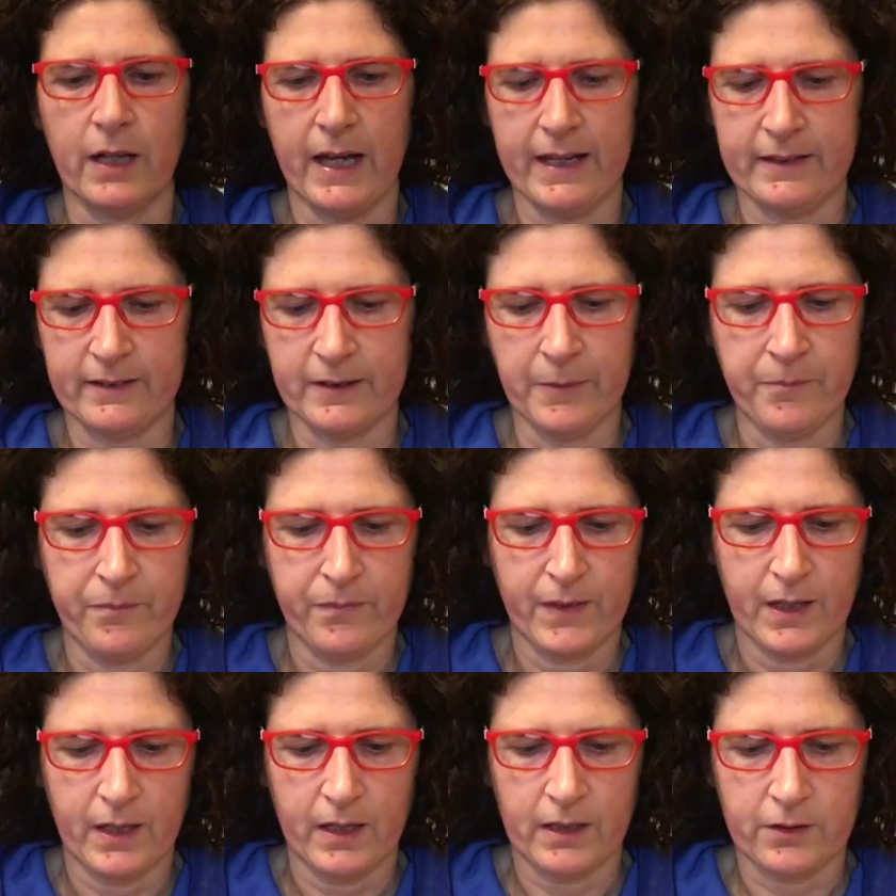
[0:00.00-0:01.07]
And
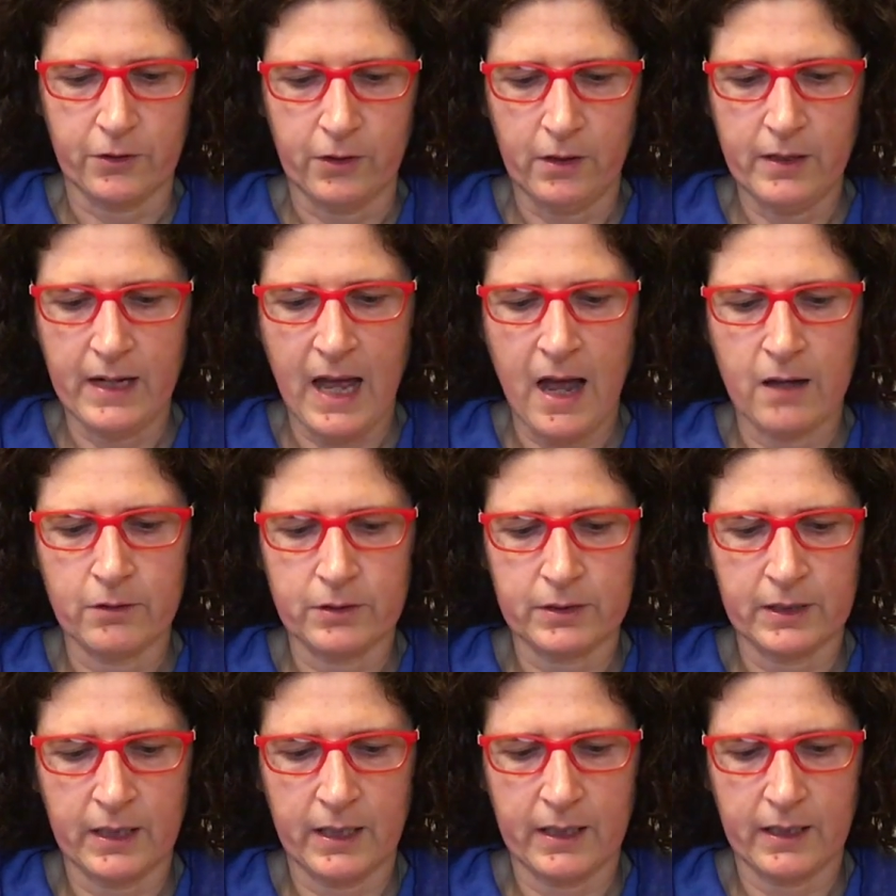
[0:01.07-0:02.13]
it turned
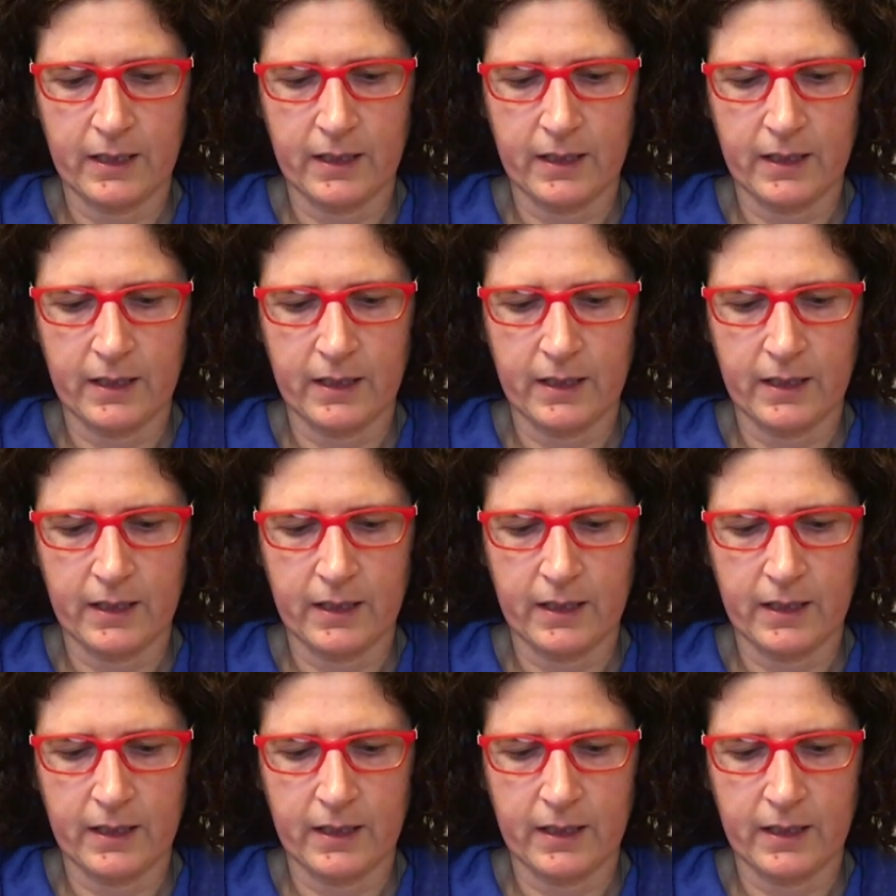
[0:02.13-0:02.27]
out uh,